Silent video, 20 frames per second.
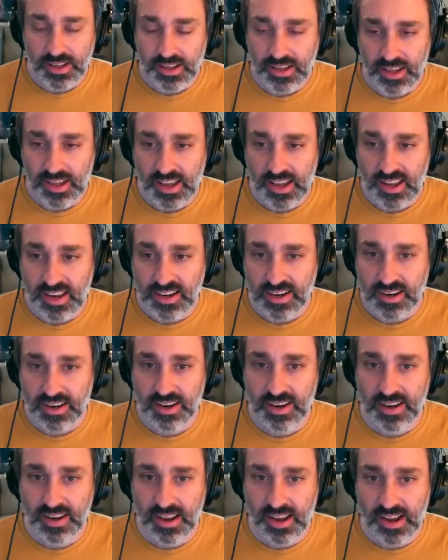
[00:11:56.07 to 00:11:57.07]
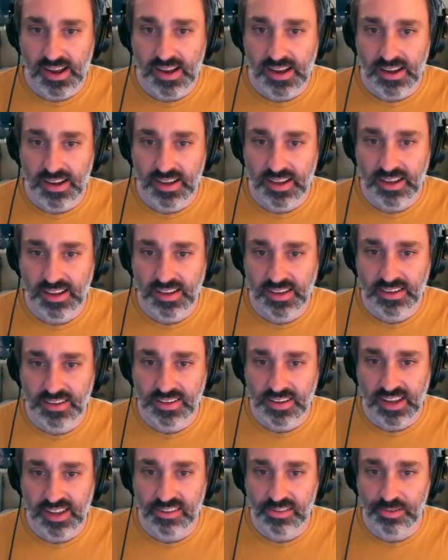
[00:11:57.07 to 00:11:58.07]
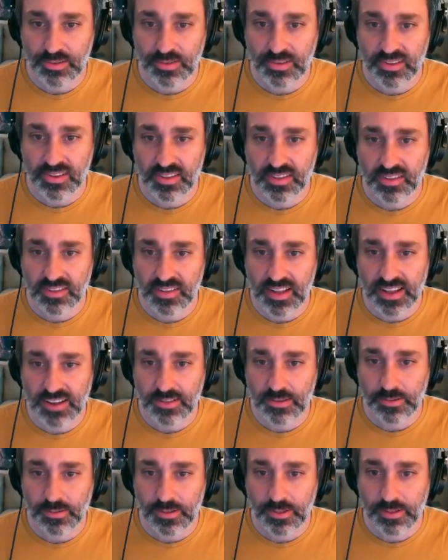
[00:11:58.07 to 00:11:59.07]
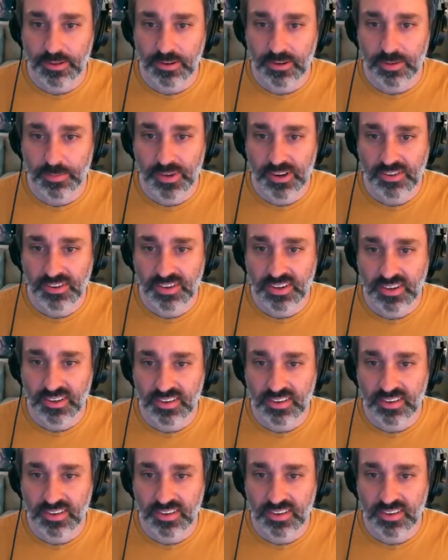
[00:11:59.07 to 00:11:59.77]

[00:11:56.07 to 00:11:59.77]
And as you slide through the third dimension,